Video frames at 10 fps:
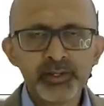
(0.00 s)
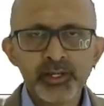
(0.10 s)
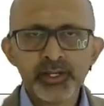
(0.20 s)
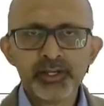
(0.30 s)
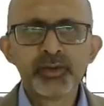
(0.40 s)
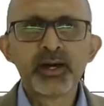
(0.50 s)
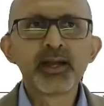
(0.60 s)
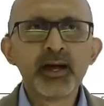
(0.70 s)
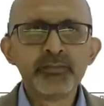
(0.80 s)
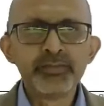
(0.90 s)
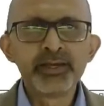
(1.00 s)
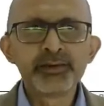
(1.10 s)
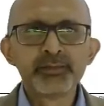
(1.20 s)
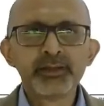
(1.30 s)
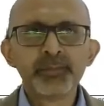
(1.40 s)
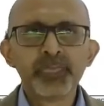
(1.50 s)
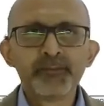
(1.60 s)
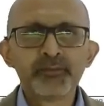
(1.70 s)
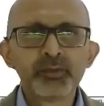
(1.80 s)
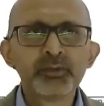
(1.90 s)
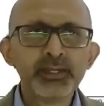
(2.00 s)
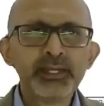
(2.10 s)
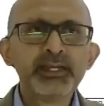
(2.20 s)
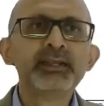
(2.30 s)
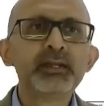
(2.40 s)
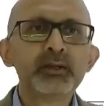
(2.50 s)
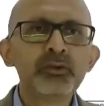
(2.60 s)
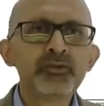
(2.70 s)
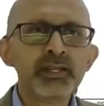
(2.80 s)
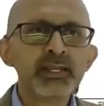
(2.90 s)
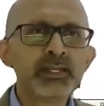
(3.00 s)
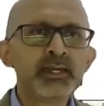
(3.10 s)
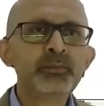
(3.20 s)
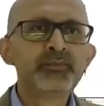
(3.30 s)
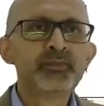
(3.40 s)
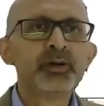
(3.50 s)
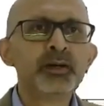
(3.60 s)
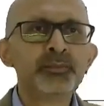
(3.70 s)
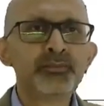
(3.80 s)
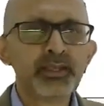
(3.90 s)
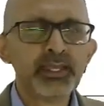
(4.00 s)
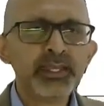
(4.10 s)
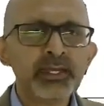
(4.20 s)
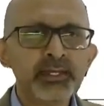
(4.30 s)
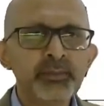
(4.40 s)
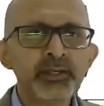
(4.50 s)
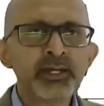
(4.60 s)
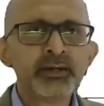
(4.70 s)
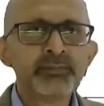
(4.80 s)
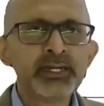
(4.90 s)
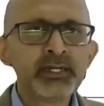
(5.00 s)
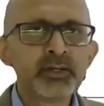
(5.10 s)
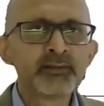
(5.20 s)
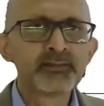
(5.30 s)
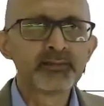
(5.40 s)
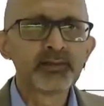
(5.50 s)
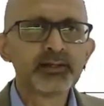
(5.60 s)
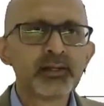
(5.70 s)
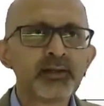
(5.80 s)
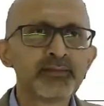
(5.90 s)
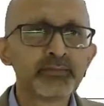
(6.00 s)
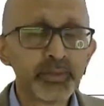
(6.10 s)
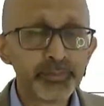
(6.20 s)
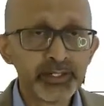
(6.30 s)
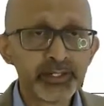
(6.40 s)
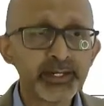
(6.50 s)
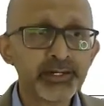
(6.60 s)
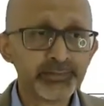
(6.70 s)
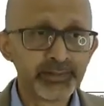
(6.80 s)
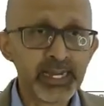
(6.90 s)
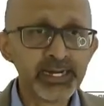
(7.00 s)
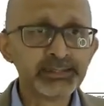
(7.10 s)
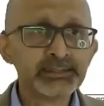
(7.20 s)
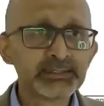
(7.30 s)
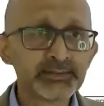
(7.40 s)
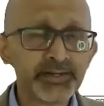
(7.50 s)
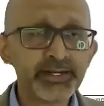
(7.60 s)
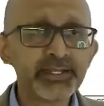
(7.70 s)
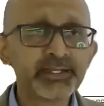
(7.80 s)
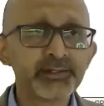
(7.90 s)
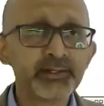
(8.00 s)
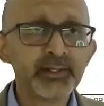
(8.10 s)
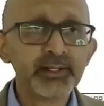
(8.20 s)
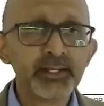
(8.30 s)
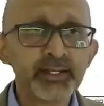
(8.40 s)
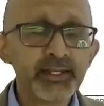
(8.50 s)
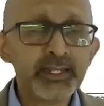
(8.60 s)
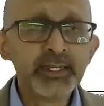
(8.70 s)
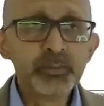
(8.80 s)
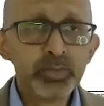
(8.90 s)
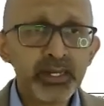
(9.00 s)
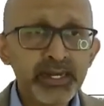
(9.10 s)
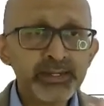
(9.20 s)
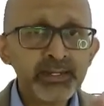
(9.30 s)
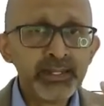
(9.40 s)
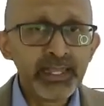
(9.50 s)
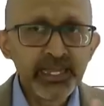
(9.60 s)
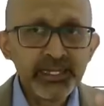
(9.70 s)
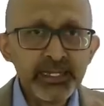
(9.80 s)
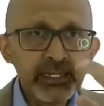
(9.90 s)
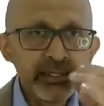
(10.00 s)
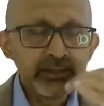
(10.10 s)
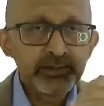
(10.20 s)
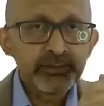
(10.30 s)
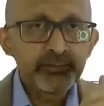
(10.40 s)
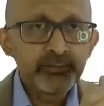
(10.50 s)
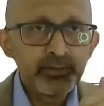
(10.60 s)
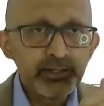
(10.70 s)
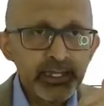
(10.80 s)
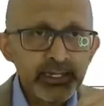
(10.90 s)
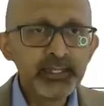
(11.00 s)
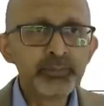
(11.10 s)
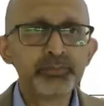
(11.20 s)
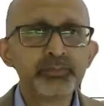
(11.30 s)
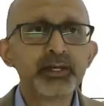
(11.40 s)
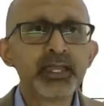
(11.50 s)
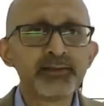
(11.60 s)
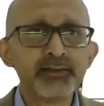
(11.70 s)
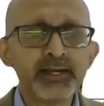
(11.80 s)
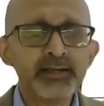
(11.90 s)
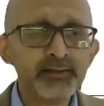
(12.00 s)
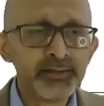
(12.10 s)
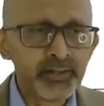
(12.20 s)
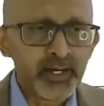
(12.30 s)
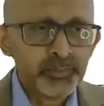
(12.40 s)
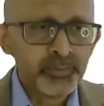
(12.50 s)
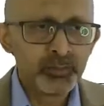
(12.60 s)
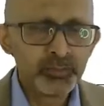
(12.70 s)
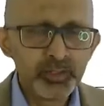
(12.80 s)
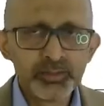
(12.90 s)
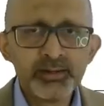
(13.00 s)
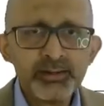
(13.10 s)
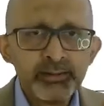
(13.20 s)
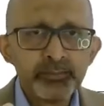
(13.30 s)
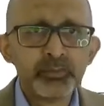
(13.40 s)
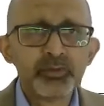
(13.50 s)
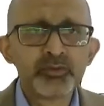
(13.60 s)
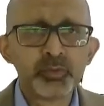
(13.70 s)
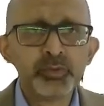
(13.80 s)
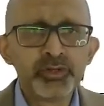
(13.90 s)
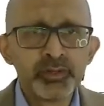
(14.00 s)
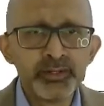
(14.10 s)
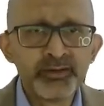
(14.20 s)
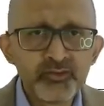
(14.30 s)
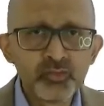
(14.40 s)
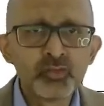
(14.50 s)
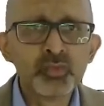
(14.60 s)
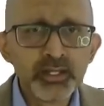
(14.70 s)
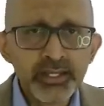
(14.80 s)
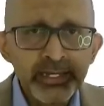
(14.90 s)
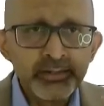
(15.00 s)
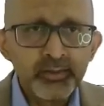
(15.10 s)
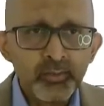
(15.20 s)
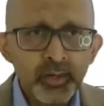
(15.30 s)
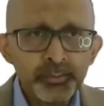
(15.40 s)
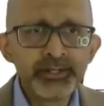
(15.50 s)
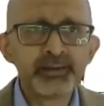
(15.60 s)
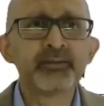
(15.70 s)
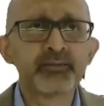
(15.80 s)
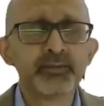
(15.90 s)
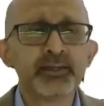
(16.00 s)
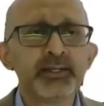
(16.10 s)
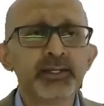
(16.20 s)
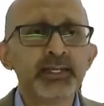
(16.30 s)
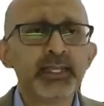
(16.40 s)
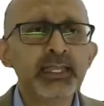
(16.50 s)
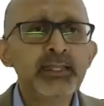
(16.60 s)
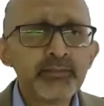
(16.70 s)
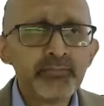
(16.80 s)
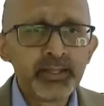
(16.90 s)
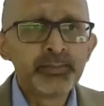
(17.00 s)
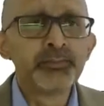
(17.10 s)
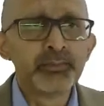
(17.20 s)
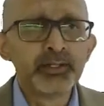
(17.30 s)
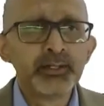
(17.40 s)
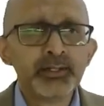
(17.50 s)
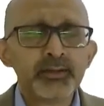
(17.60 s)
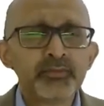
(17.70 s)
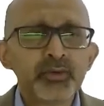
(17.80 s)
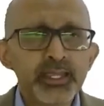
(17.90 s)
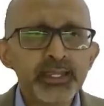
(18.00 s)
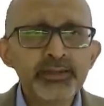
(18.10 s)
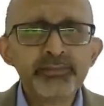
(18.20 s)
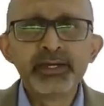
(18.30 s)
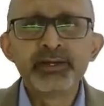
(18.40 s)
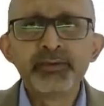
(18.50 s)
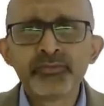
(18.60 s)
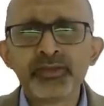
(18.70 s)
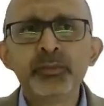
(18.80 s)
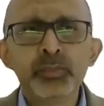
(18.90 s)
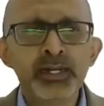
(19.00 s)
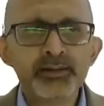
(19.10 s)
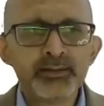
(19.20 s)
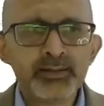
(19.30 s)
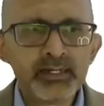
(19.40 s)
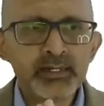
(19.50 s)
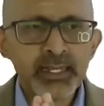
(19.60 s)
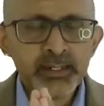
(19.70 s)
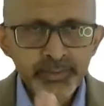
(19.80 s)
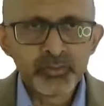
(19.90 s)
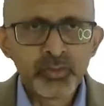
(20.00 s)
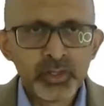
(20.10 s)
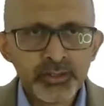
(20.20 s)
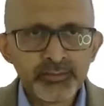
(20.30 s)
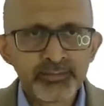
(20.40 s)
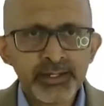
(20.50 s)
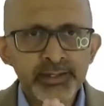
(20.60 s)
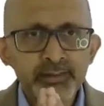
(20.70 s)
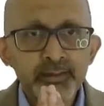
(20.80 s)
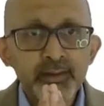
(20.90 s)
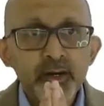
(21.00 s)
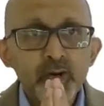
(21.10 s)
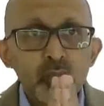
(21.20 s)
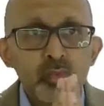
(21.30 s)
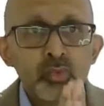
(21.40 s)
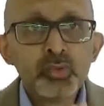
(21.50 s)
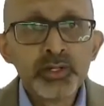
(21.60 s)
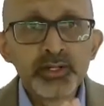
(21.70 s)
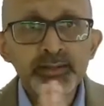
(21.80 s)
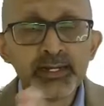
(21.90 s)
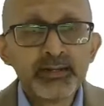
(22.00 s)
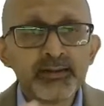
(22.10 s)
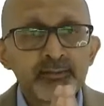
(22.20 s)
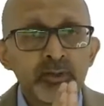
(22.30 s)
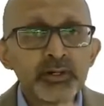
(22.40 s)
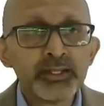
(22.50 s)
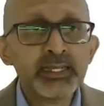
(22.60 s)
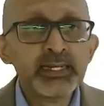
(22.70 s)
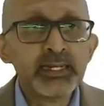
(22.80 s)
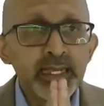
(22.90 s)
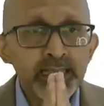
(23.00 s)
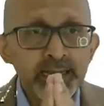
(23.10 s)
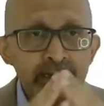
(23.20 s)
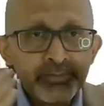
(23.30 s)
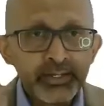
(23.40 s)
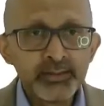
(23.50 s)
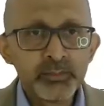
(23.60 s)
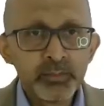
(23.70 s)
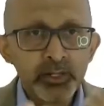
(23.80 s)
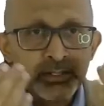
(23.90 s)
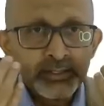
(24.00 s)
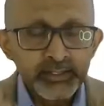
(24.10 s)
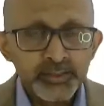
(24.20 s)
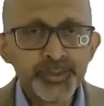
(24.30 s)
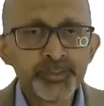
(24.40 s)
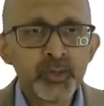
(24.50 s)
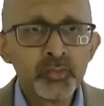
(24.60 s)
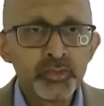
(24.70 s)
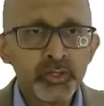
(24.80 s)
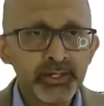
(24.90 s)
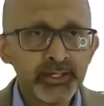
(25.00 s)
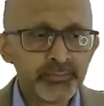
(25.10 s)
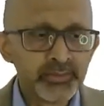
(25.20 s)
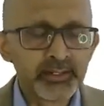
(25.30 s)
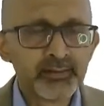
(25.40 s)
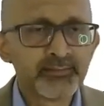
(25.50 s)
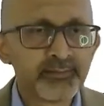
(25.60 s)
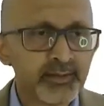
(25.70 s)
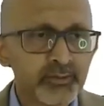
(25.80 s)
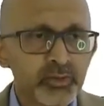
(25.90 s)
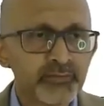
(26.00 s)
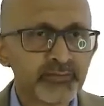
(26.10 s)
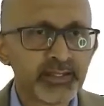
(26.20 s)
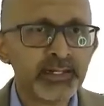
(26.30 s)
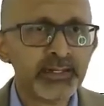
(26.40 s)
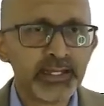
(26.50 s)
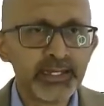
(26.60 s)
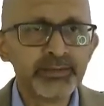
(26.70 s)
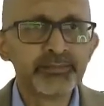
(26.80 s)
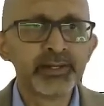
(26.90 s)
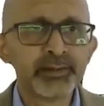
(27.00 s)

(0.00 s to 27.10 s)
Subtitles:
you are aware. So it includes any lumps, bumps, any anemia, weight loss, loss of appetite, tiredness, fatigue, any blood in any abnormal blood in the sputum, in stool, in vomitus, in the phlegm. So anywhere you see blood, that can be a warning sign. Wound that does not heal anywhere in the body, let it be mouth or anywhere else, or skin, anywhere,